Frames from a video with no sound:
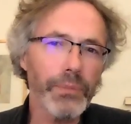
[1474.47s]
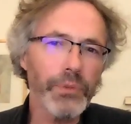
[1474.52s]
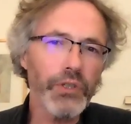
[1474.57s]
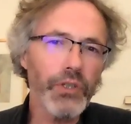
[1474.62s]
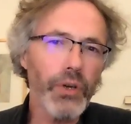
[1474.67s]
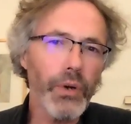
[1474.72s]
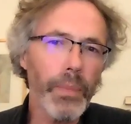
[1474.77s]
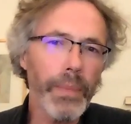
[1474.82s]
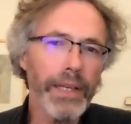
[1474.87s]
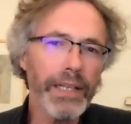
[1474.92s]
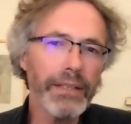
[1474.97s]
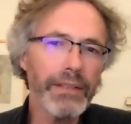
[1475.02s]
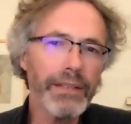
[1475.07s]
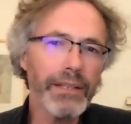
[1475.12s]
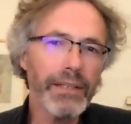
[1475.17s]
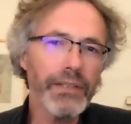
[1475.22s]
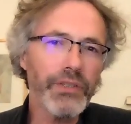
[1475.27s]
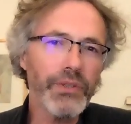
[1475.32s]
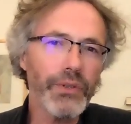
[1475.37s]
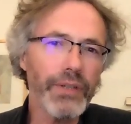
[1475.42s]
so many
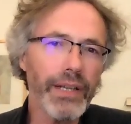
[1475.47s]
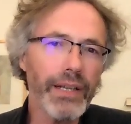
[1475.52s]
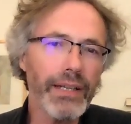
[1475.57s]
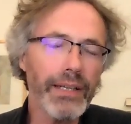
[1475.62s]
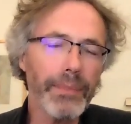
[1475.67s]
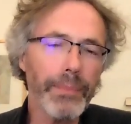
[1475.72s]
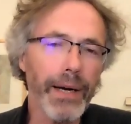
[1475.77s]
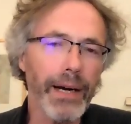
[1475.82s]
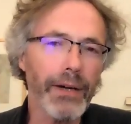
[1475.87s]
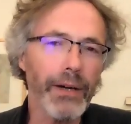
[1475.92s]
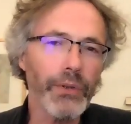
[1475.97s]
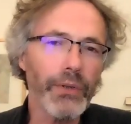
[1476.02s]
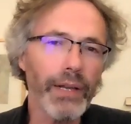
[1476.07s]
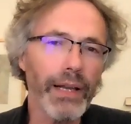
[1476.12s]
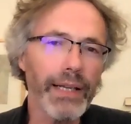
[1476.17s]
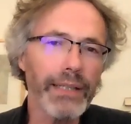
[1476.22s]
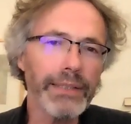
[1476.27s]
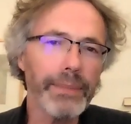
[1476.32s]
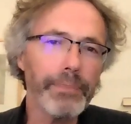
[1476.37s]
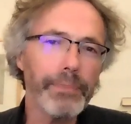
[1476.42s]
things to think about,
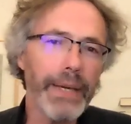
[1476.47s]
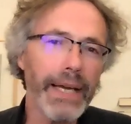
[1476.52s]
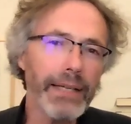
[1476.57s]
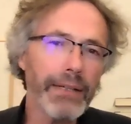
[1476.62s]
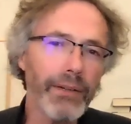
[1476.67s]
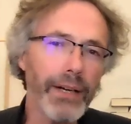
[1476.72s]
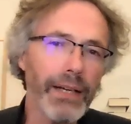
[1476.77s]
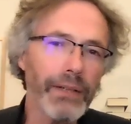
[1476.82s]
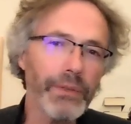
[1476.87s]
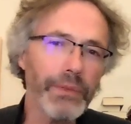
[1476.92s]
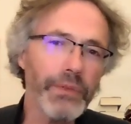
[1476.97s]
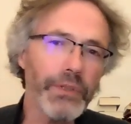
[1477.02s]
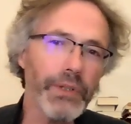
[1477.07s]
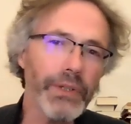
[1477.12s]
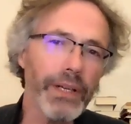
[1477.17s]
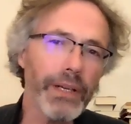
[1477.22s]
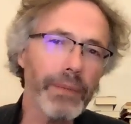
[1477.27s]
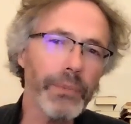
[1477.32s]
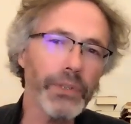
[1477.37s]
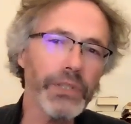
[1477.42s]
like the background of
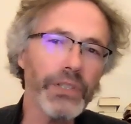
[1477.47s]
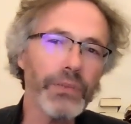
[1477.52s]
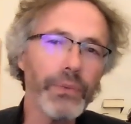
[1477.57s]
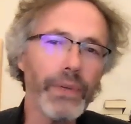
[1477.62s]
Soviet Rinpoche,